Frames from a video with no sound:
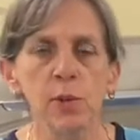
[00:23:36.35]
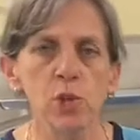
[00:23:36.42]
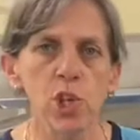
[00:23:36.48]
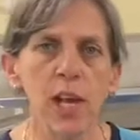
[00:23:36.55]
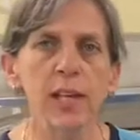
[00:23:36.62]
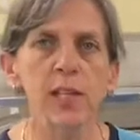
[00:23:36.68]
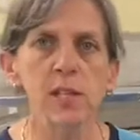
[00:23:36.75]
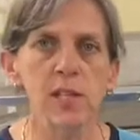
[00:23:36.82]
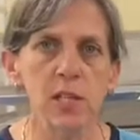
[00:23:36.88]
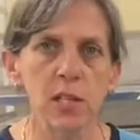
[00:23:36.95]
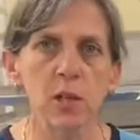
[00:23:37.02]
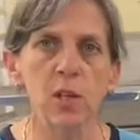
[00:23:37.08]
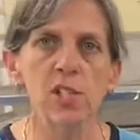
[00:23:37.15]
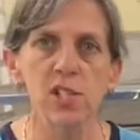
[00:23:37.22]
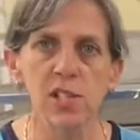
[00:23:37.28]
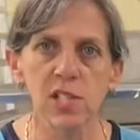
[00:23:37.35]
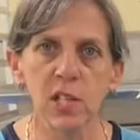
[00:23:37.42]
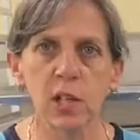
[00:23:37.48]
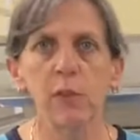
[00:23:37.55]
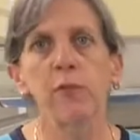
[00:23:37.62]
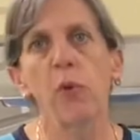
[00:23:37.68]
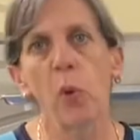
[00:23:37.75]
check and see, could you stick
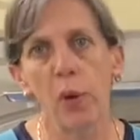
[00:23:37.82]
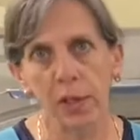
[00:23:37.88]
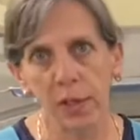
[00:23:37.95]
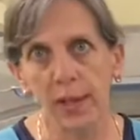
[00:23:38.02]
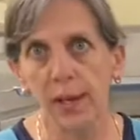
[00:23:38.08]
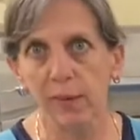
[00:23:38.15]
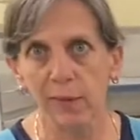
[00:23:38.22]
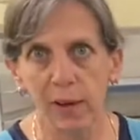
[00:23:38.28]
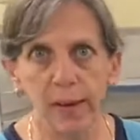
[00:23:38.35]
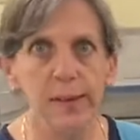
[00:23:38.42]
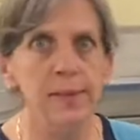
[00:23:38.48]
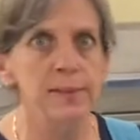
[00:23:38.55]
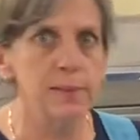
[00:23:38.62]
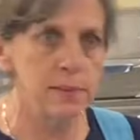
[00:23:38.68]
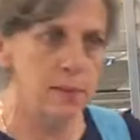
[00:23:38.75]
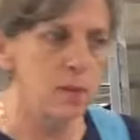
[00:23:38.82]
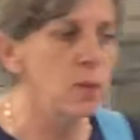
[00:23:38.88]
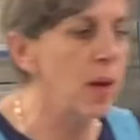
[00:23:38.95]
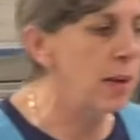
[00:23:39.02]
a fork in it, right? And